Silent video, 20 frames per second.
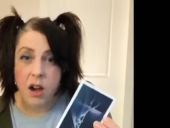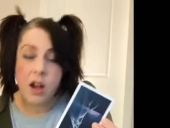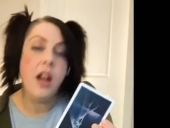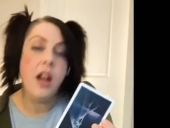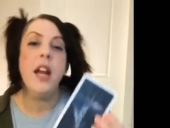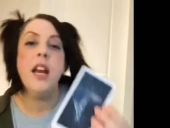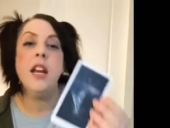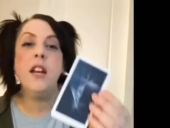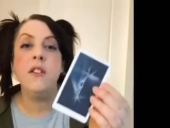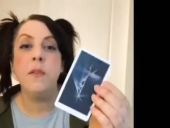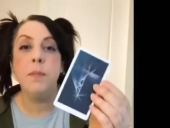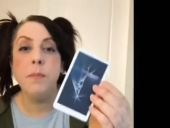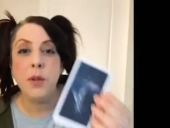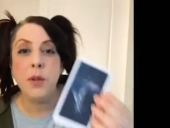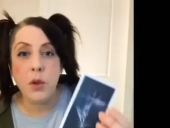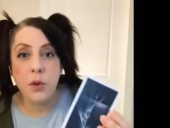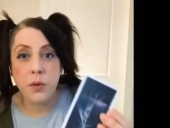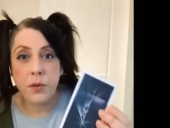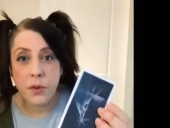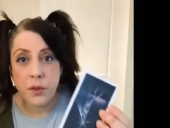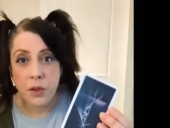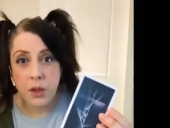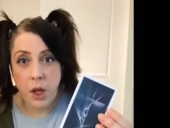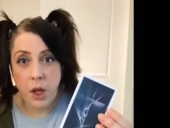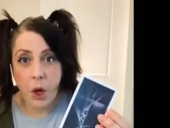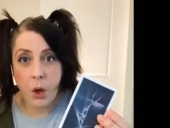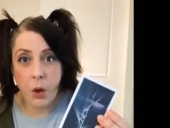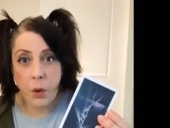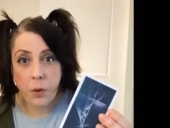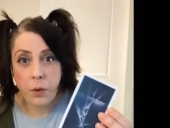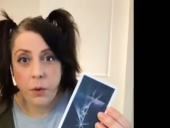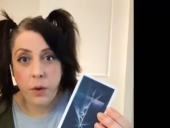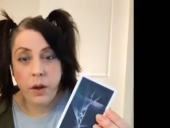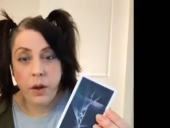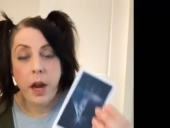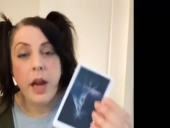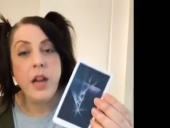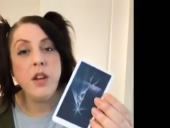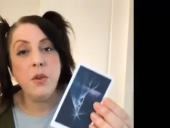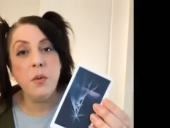It is a beautiful glow.
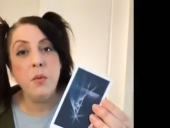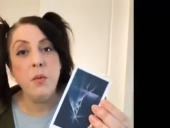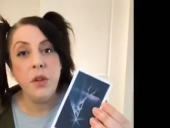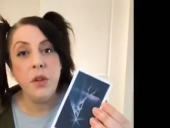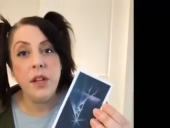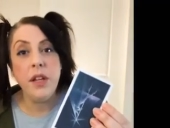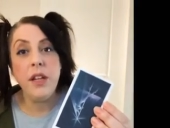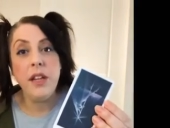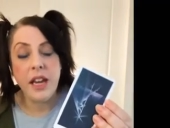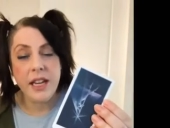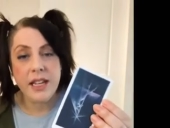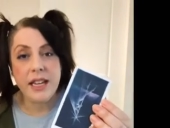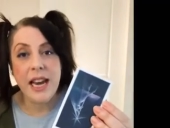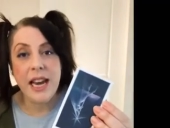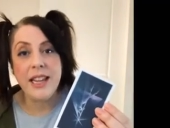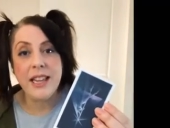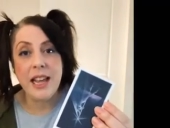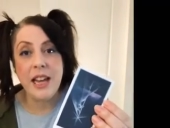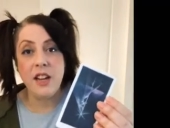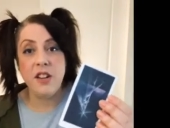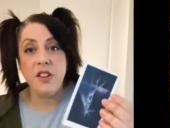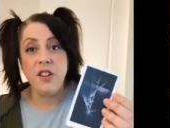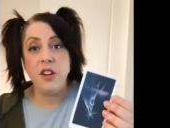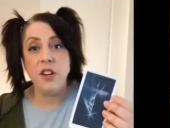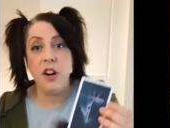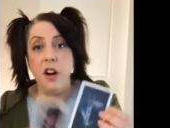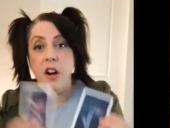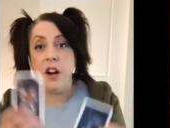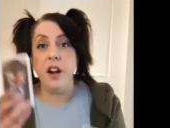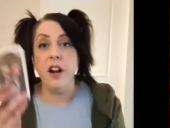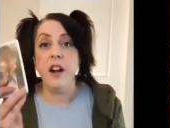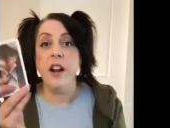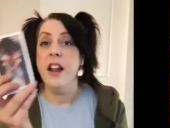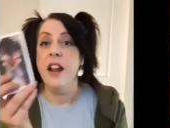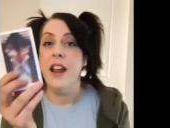And to really take that into your heart